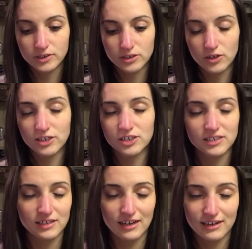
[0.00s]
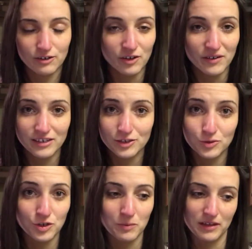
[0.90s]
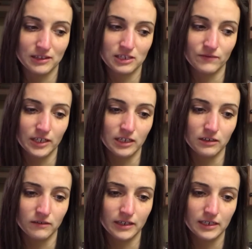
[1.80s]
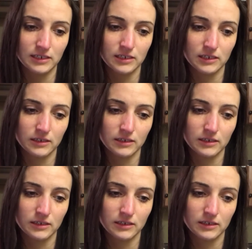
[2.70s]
So I don't know, I just wanted to make this video. And